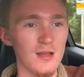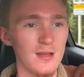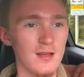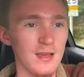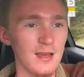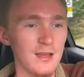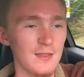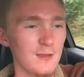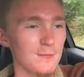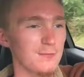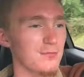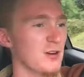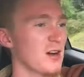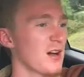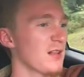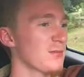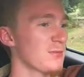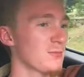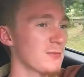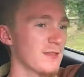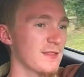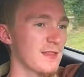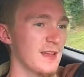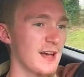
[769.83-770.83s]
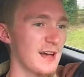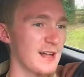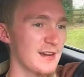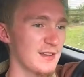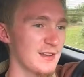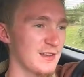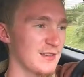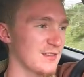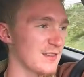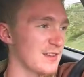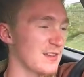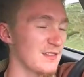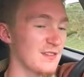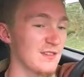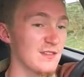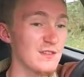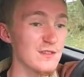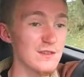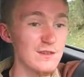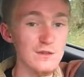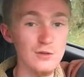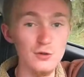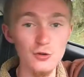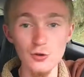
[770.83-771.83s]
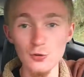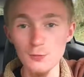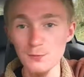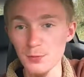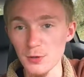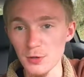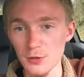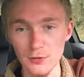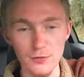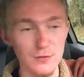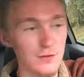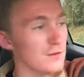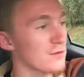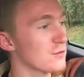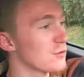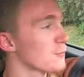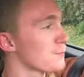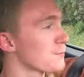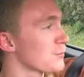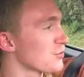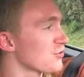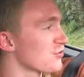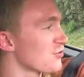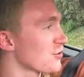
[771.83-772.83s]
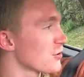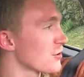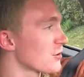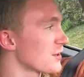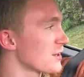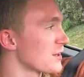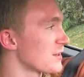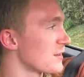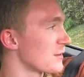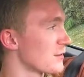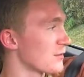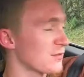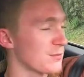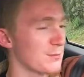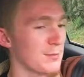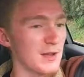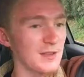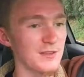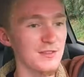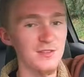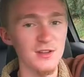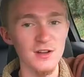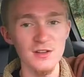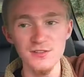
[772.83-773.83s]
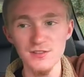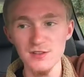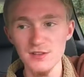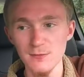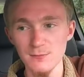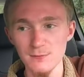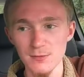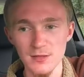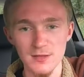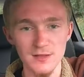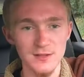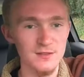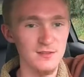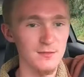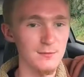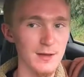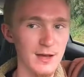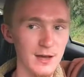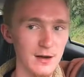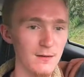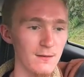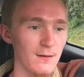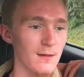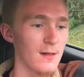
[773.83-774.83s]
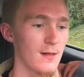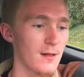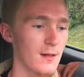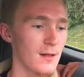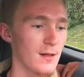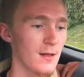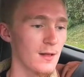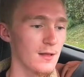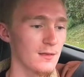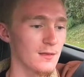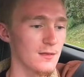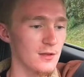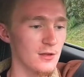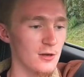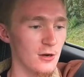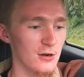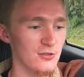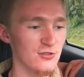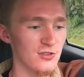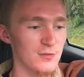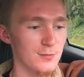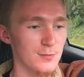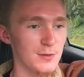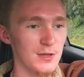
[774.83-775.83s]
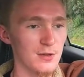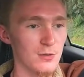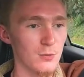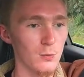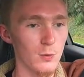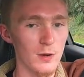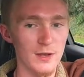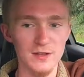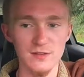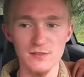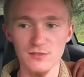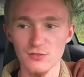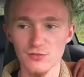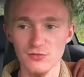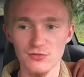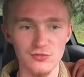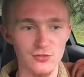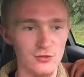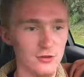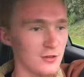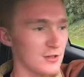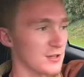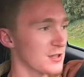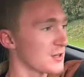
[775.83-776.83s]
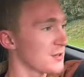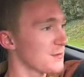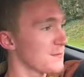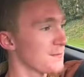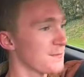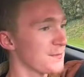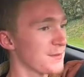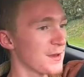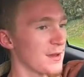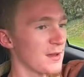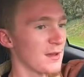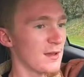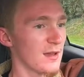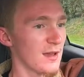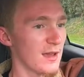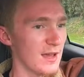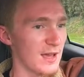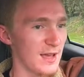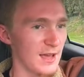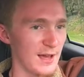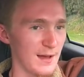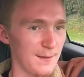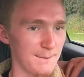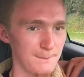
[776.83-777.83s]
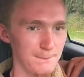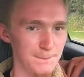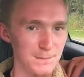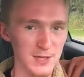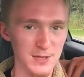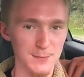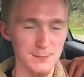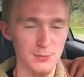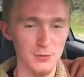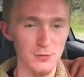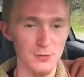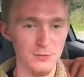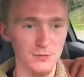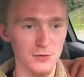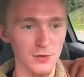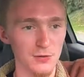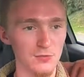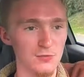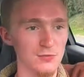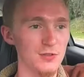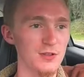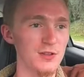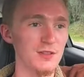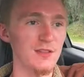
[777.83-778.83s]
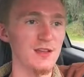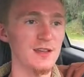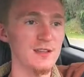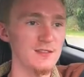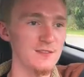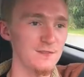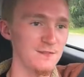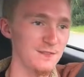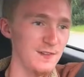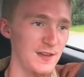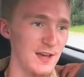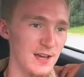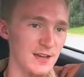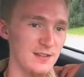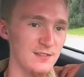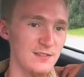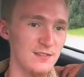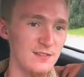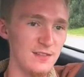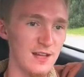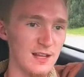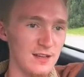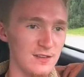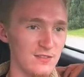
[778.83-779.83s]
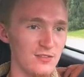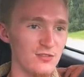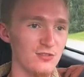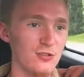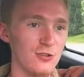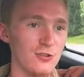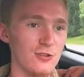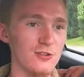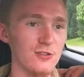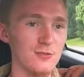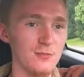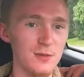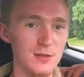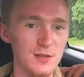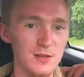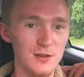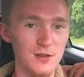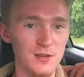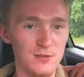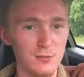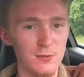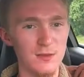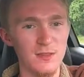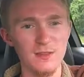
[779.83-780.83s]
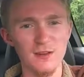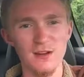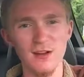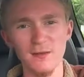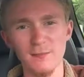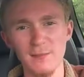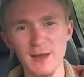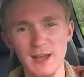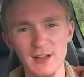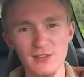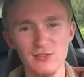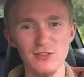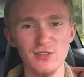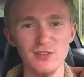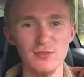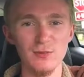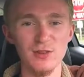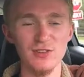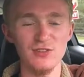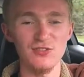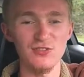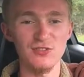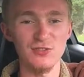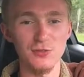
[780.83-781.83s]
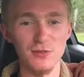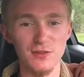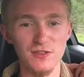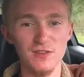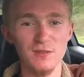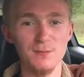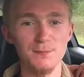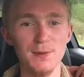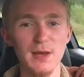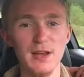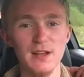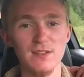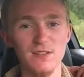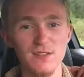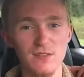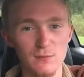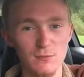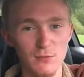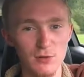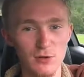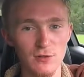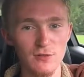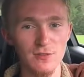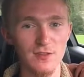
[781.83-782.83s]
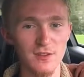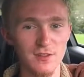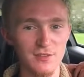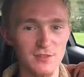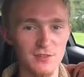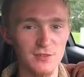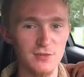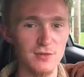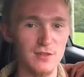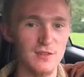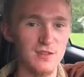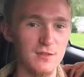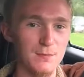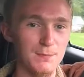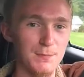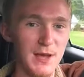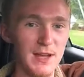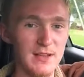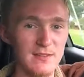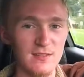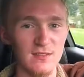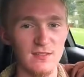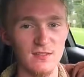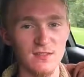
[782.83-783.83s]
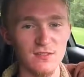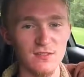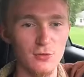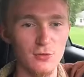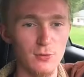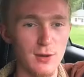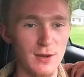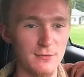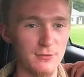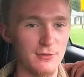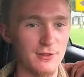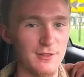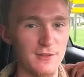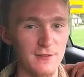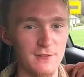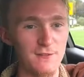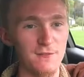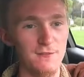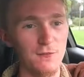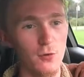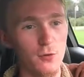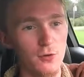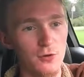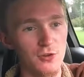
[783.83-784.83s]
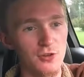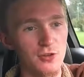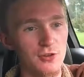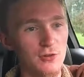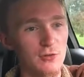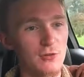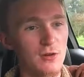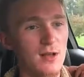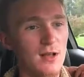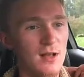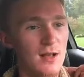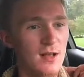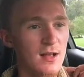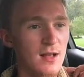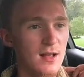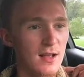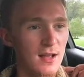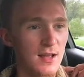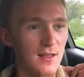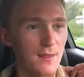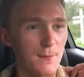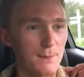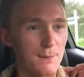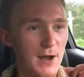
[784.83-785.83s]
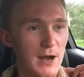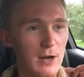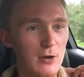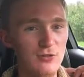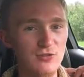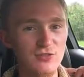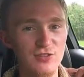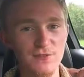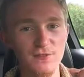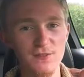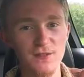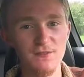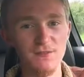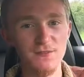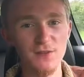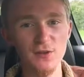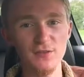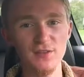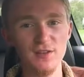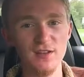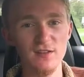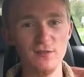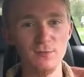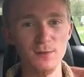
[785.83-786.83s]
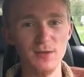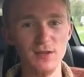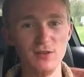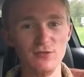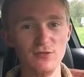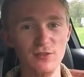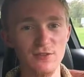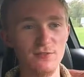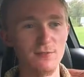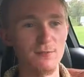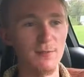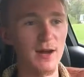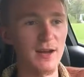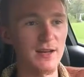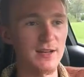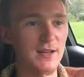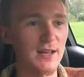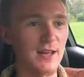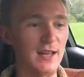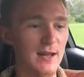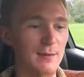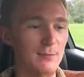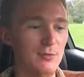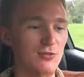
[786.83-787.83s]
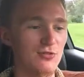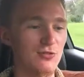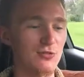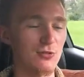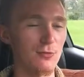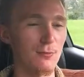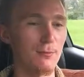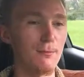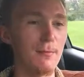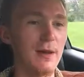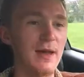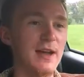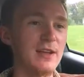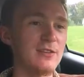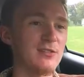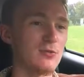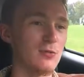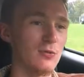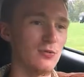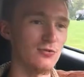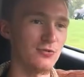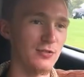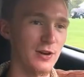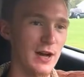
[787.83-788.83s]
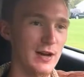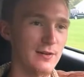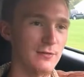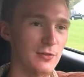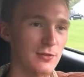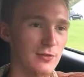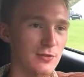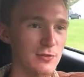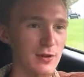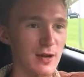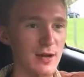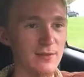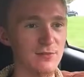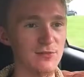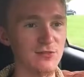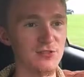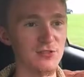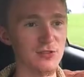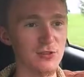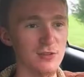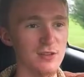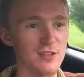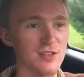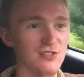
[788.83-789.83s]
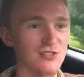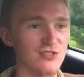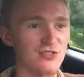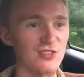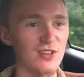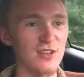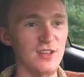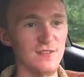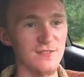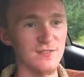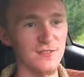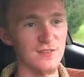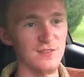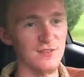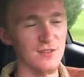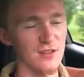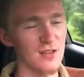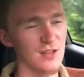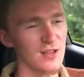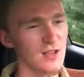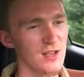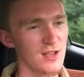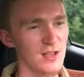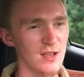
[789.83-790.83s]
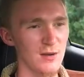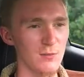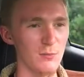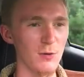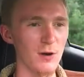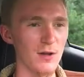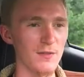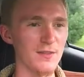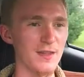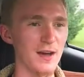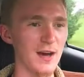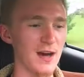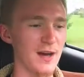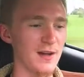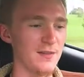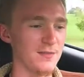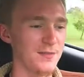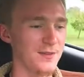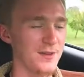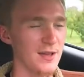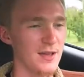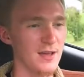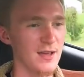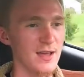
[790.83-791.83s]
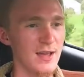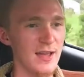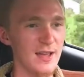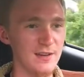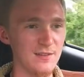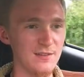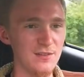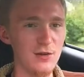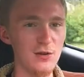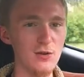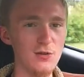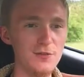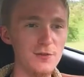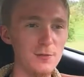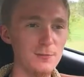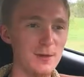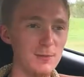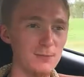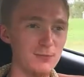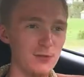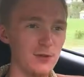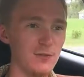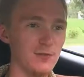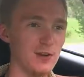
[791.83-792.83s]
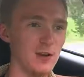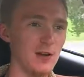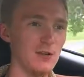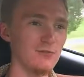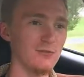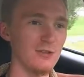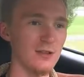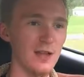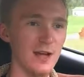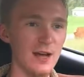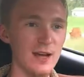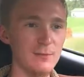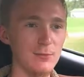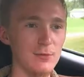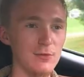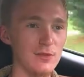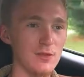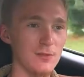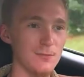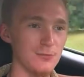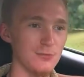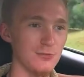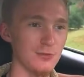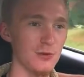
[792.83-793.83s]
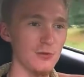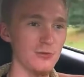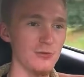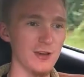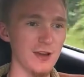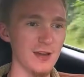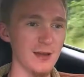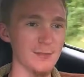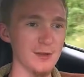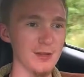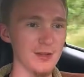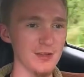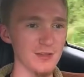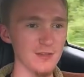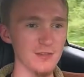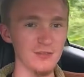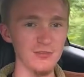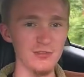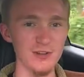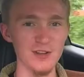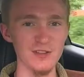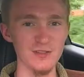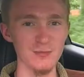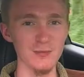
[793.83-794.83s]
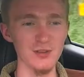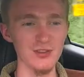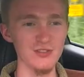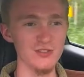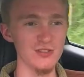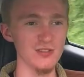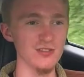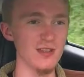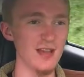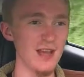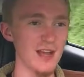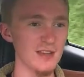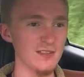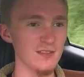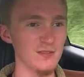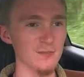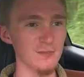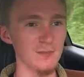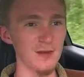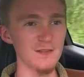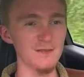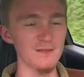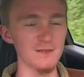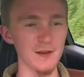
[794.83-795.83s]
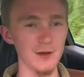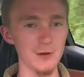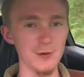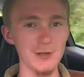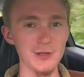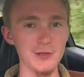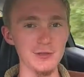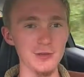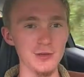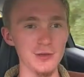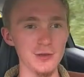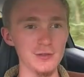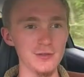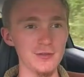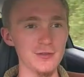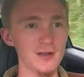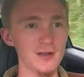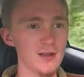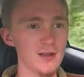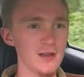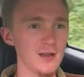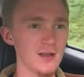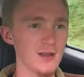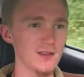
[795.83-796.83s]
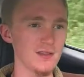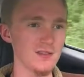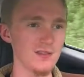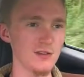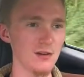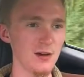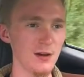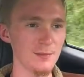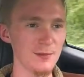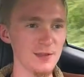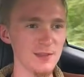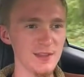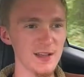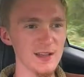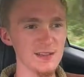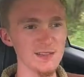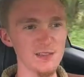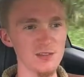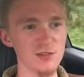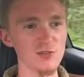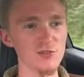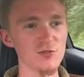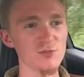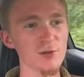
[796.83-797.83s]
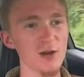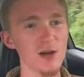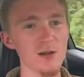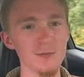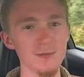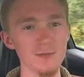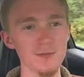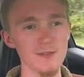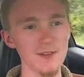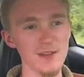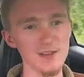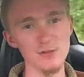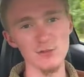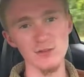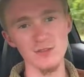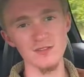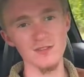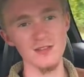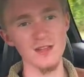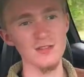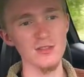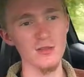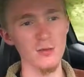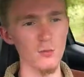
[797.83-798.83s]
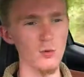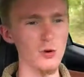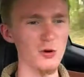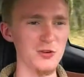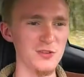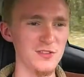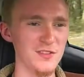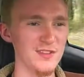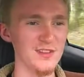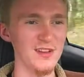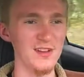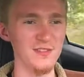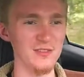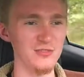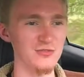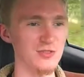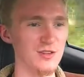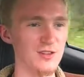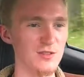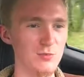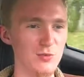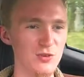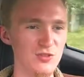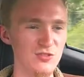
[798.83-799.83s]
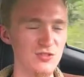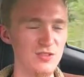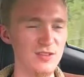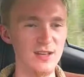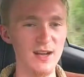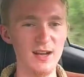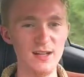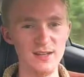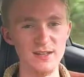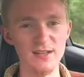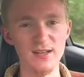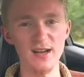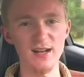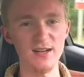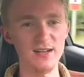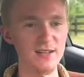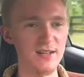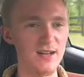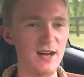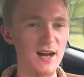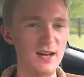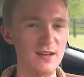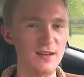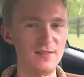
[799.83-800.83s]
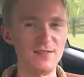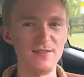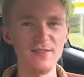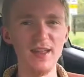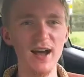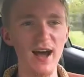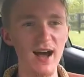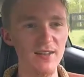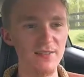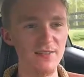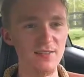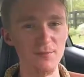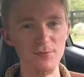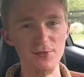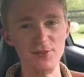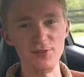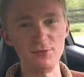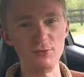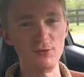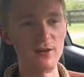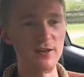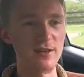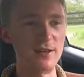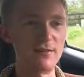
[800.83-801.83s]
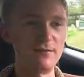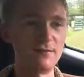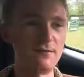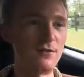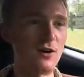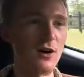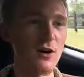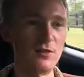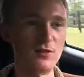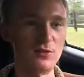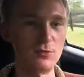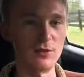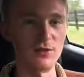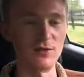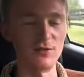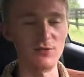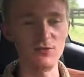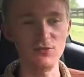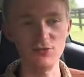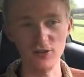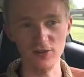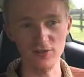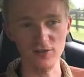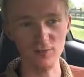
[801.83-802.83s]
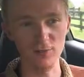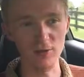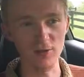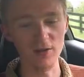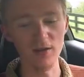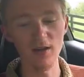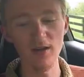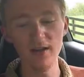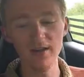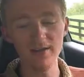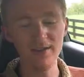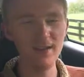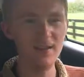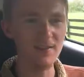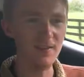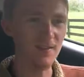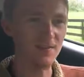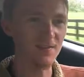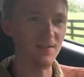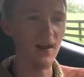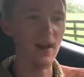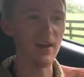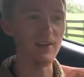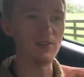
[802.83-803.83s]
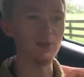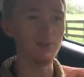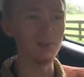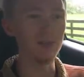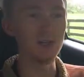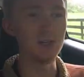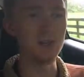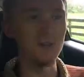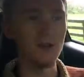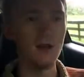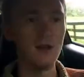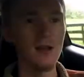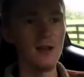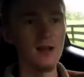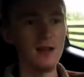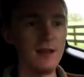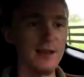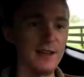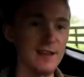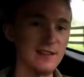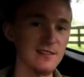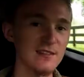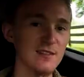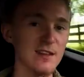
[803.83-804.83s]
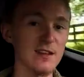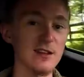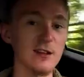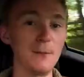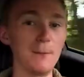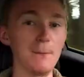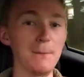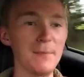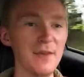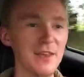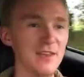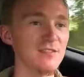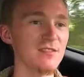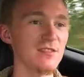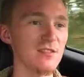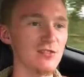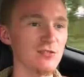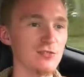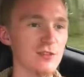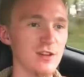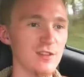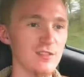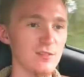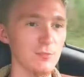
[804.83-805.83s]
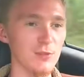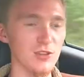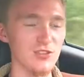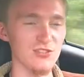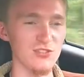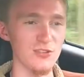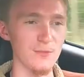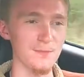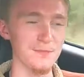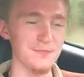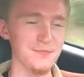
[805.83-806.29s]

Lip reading: And the problem with that is it's super, super jerky. There's been tons of complaints about the car just being way too jerky, and people don't really like the fact that it's jerky, because with an automatic transmission, you expect smoothness, you expect it to everything for you, and the power shift, it feels like it's being driven by an amateur manual driver. You have jerky shifts and whatnot, and it's also been proven unreliable. The programming and transmission hasn't been very good. So, I mean, that's a huge problem. They've had to extend the warranty on the transmission, yada, yada, yada. Not something you want to get involved with, trust me. Get the 5-speed. It's an amazing transmission.